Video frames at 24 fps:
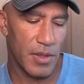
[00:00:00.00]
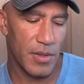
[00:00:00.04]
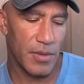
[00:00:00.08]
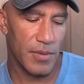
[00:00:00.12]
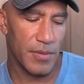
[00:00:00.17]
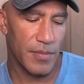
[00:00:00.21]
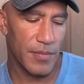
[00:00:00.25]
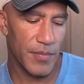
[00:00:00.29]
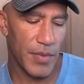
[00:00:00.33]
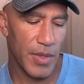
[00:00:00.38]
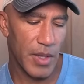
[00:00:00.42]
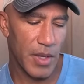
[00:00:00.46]

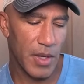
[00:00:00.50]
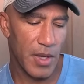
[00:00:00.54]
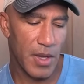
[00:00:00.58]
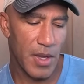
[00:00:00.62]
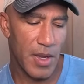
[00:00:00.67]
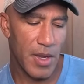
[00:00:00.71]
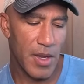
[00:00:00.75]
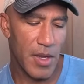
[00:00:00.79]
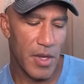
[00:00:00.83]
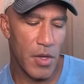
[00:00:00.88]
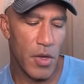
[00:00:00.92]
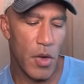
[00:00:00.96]
So
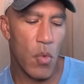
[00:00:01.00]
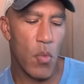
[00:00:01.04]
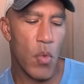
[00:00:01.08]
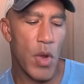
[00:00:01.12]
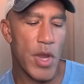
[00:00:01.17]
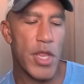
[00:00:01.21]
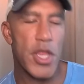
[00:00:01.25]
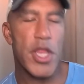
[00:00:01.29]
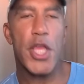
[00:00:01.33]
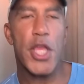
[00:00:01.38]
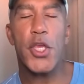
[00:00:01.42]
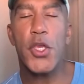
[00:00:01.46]
you know,
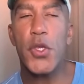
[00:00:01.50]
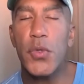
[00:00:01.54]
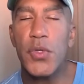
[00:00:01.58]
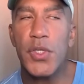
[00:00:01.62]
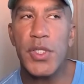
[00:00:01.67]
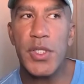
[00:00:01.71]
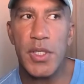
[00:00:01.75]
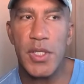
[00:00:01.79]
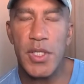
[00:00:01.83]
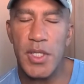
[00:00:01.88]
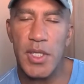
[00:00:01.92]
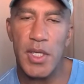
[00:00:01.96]
what are they
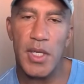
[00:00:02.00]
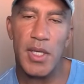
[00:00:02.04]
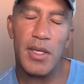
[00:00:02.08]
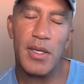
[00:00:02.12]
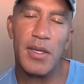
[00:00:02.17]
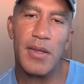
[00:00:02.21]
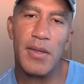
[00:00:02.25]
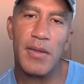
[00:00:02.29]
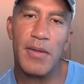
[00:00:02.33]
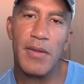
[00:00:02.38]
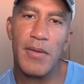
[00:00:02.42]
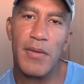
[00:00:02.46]
used to
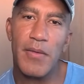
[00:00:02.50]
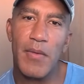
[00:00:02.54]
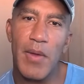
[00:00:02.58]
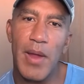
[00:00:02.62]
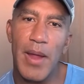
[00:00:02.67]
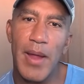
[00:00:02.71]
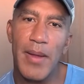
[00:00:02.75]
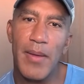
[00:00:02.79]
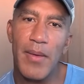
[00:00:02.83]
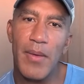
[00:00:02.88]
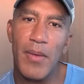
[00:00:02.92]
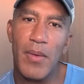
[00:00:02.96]
seeing,
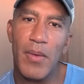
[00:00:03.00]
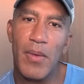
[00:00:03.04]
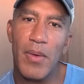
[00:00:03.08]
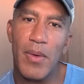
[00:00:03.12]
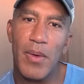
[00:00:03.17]
right?